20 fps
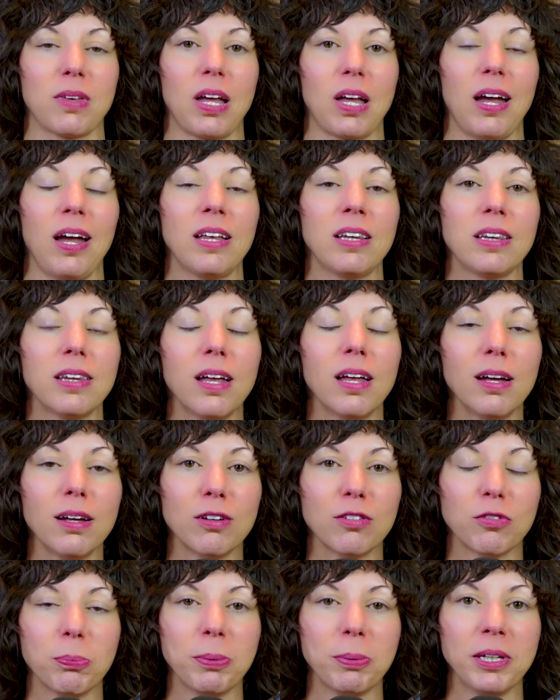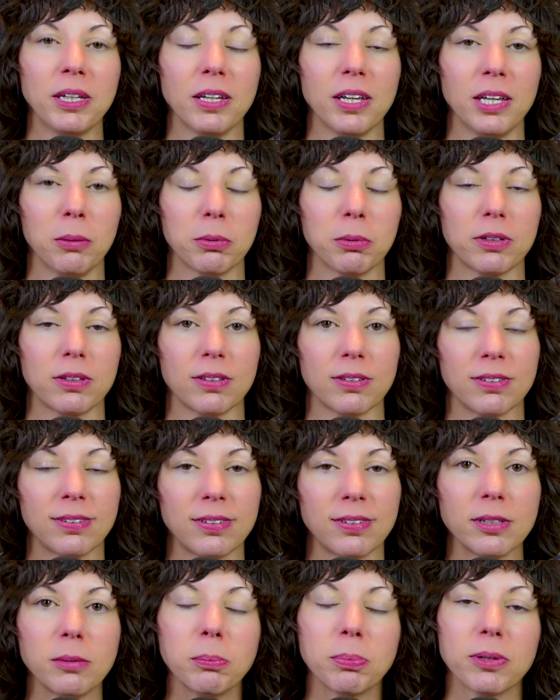I love being able to
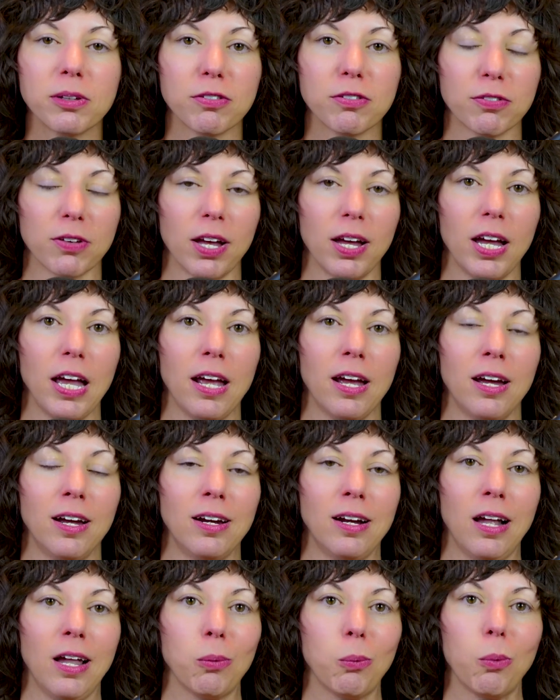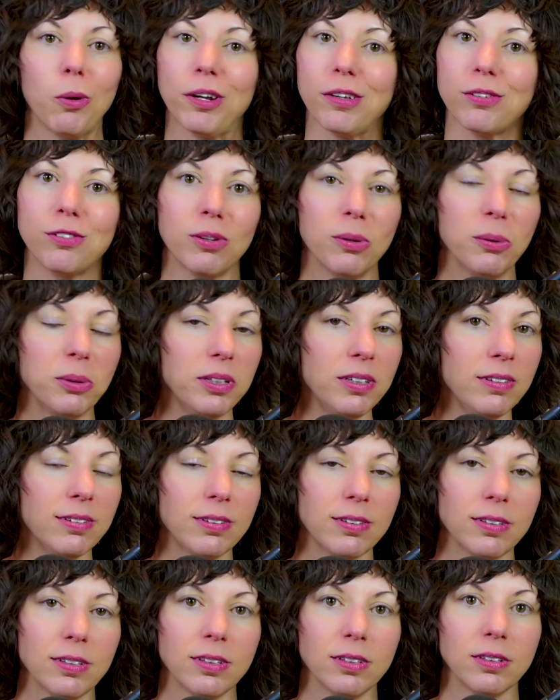simplify what is so
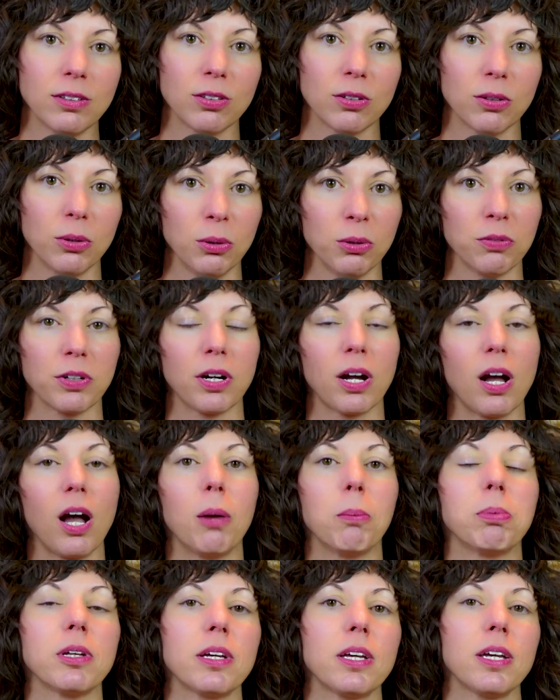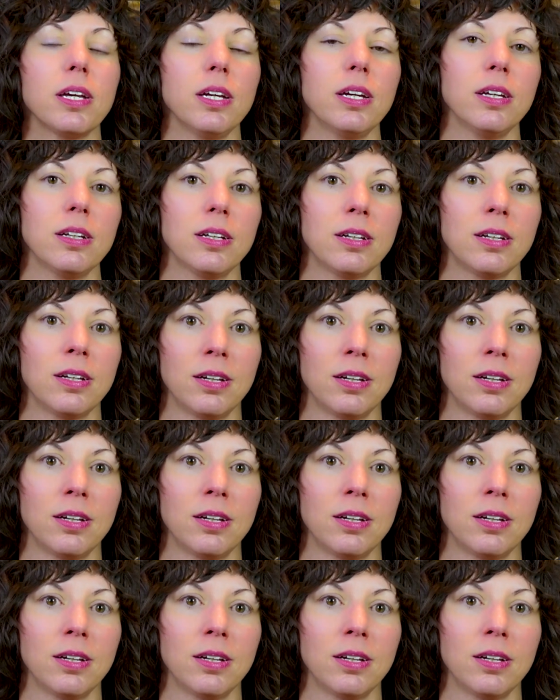easy to overcomplicate.